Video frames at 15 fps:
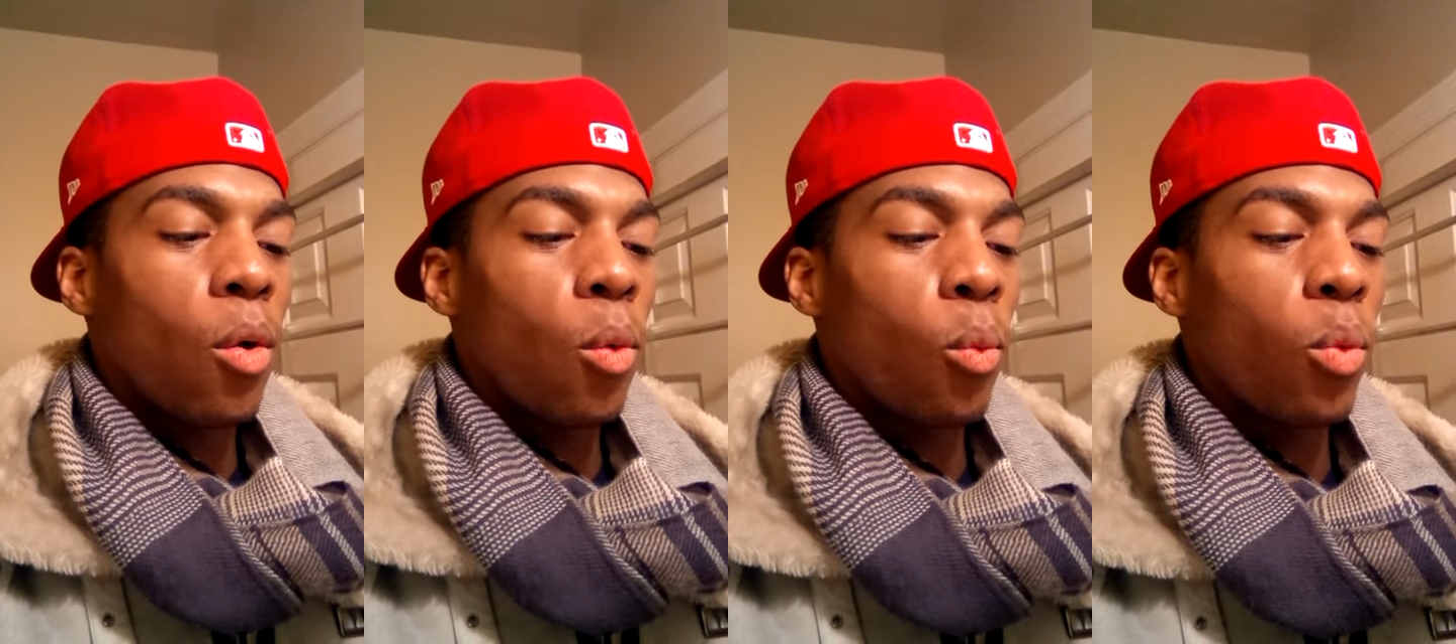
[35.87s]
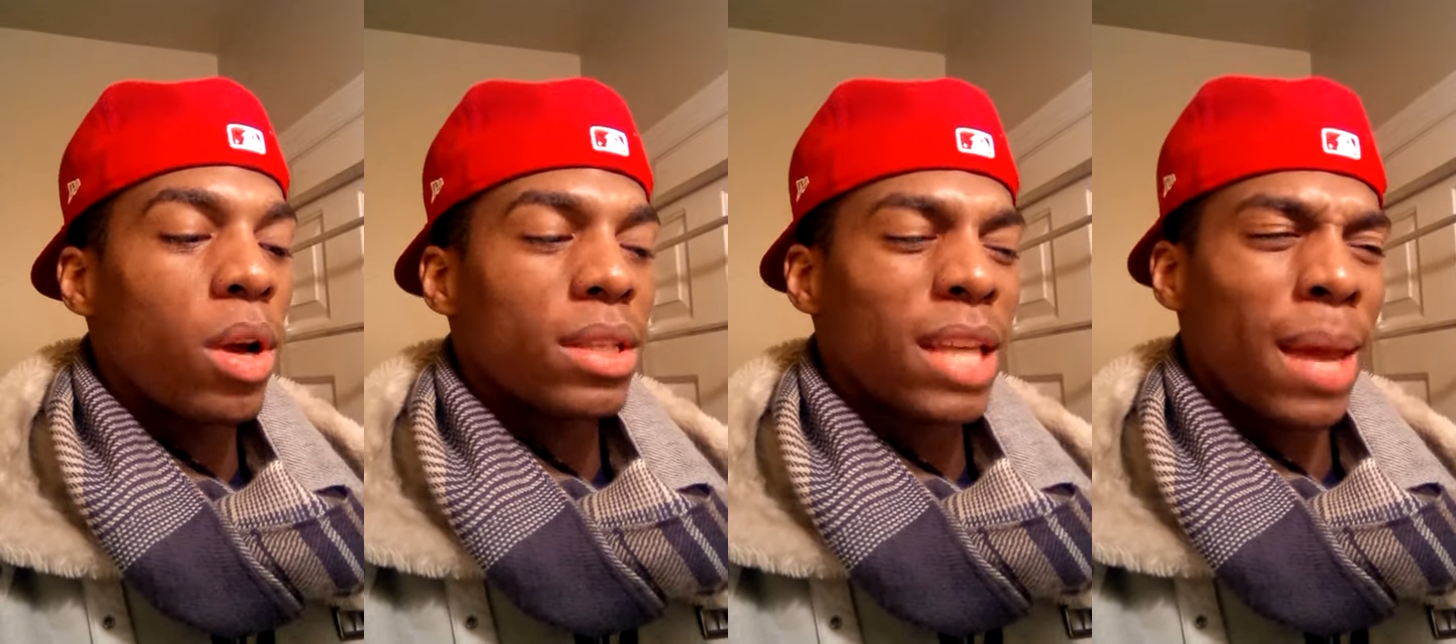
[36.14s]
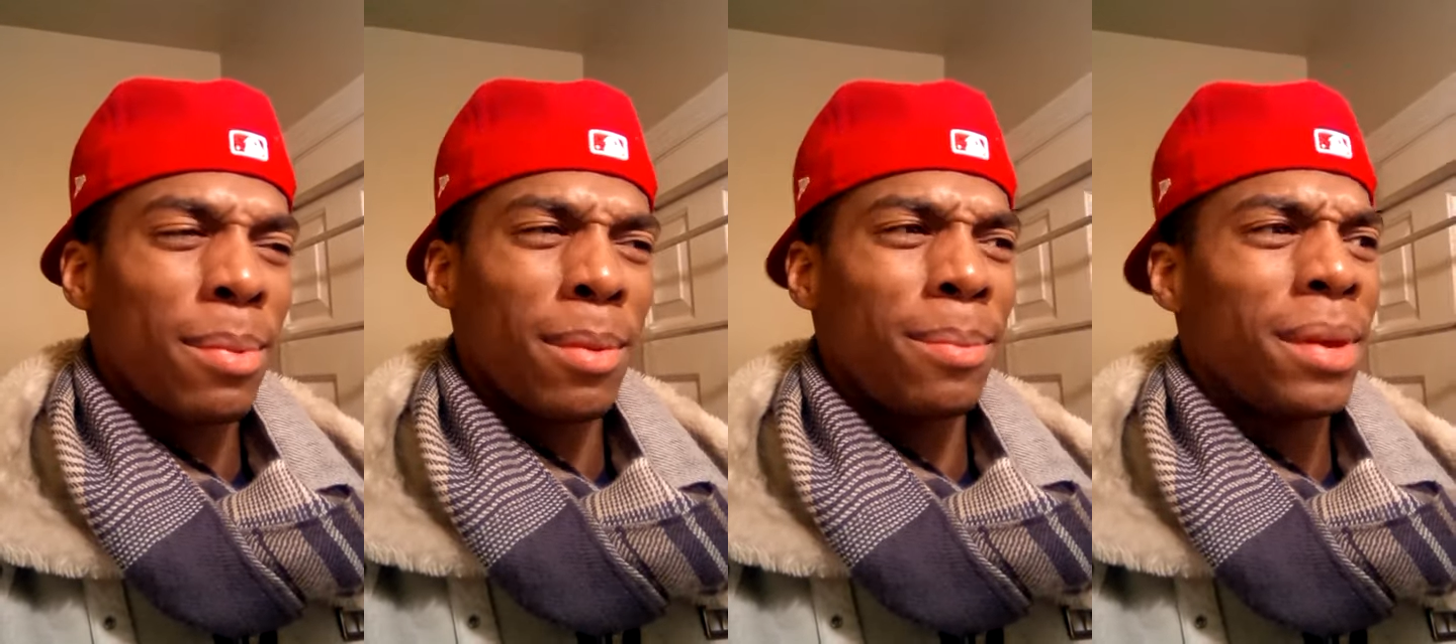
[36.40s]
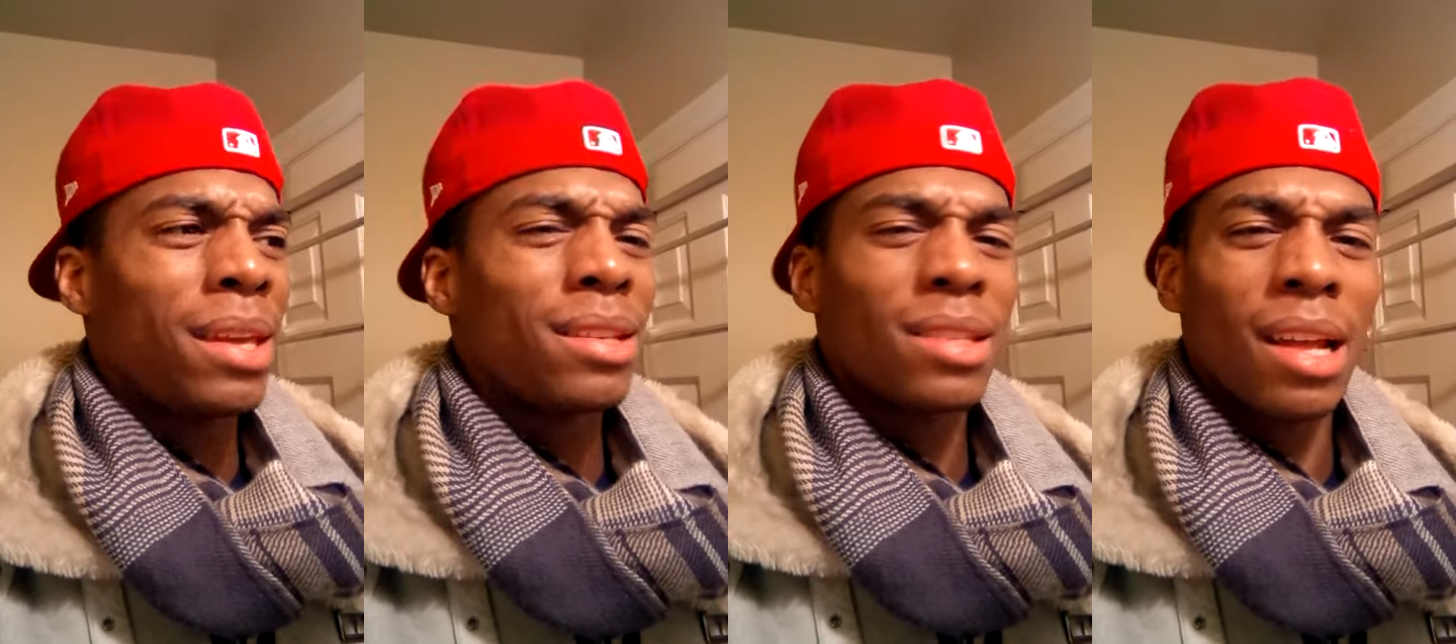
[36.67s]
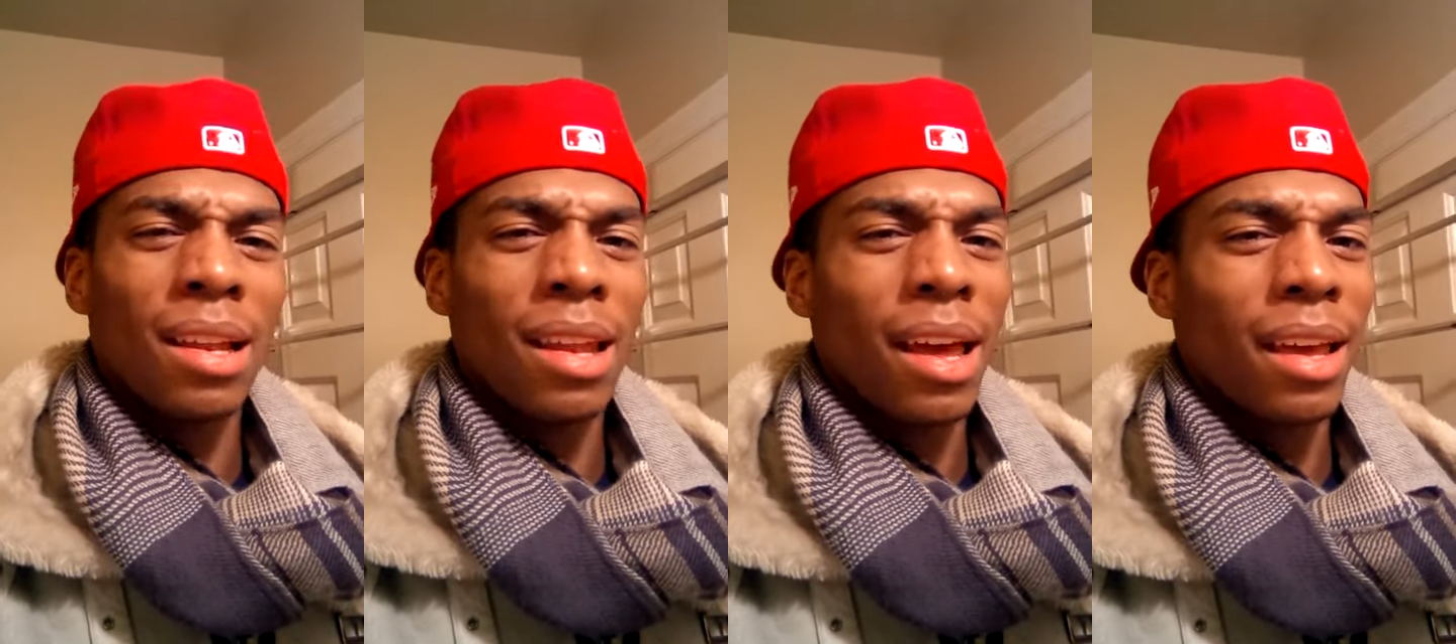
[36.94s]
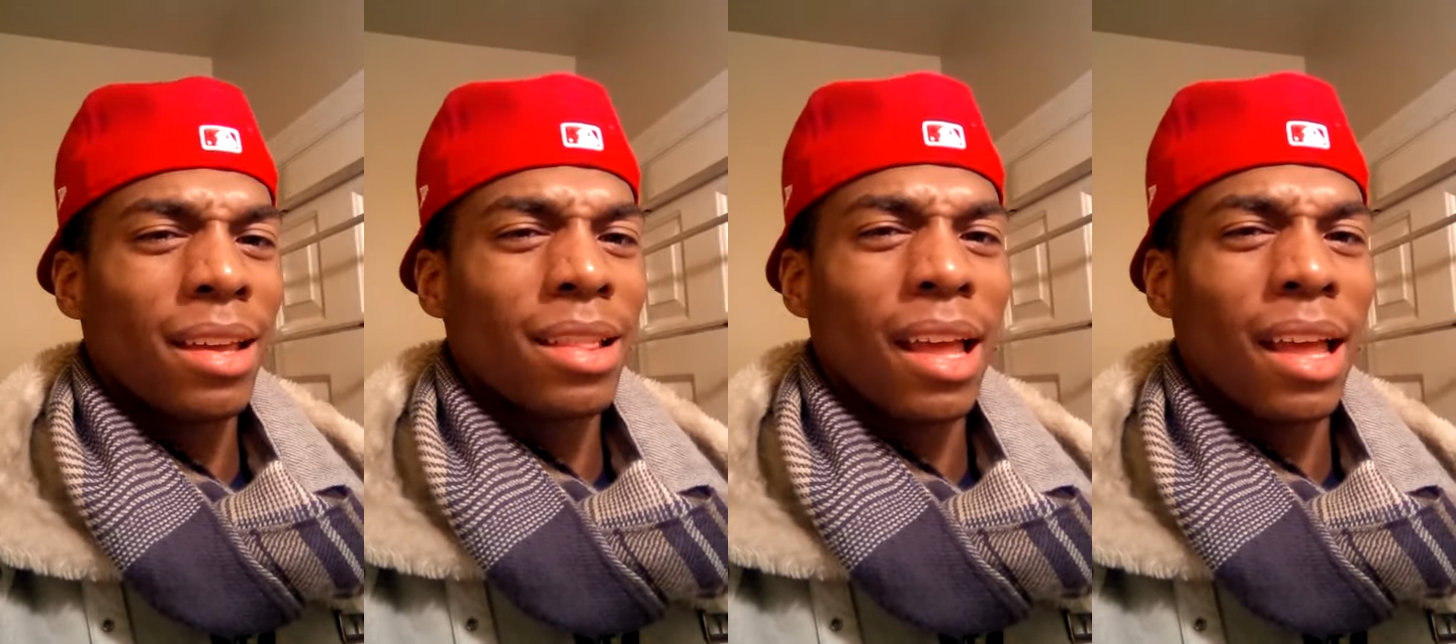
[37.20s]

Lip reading: what type of beats I like.